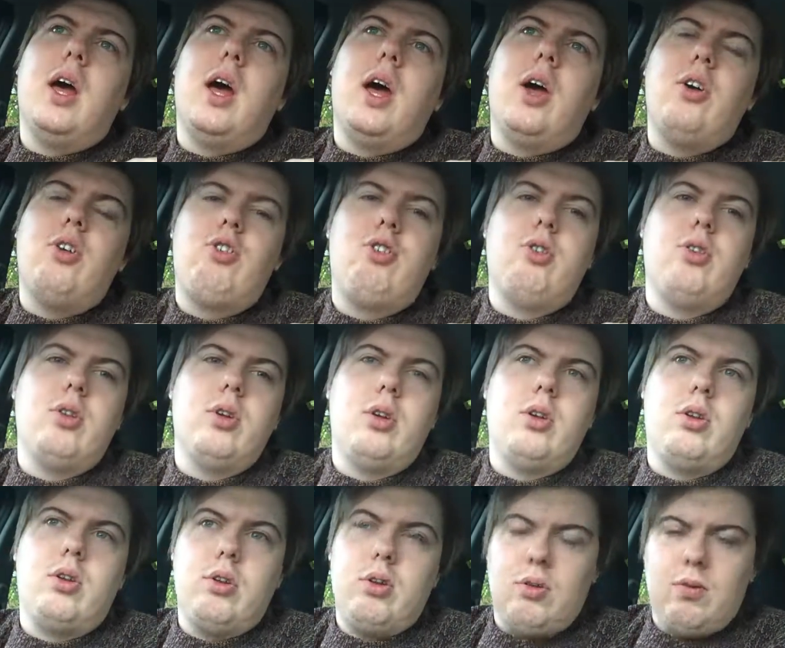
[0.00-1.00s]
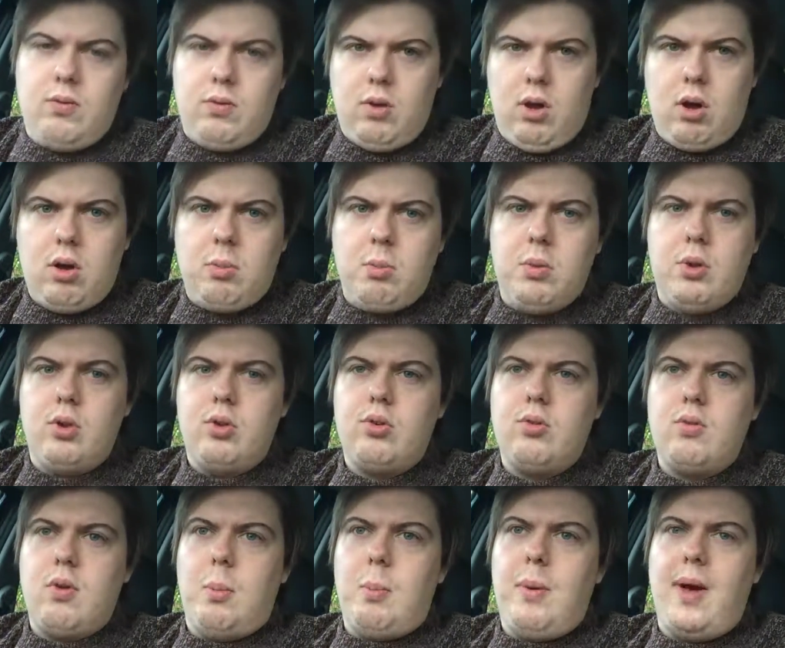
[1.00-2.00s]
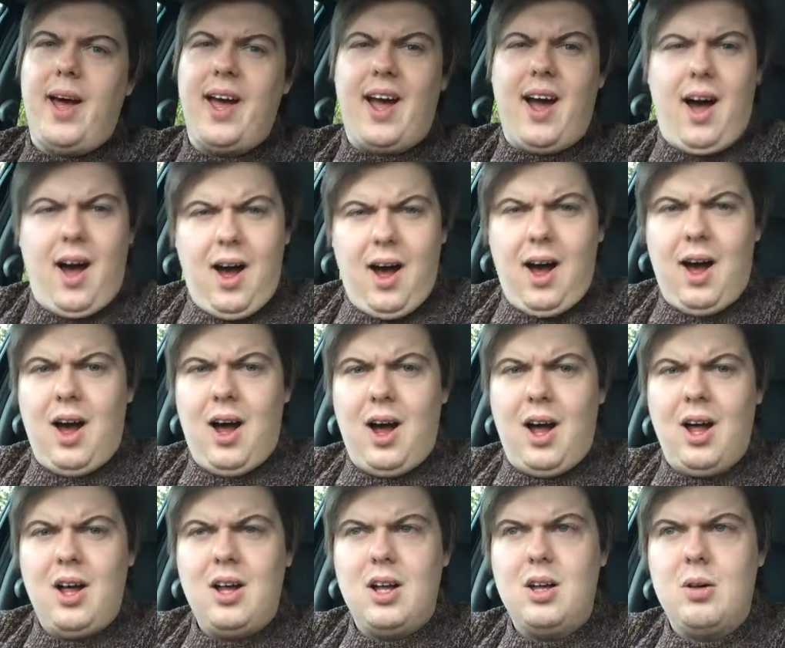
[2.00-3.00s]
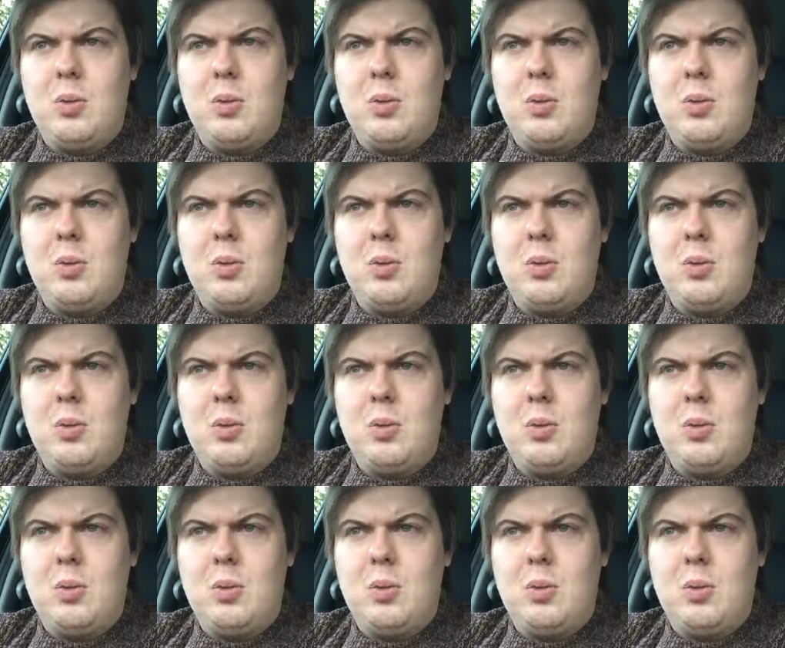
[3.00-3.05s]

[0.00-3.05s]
I shouldn't do Vlogmas from my car,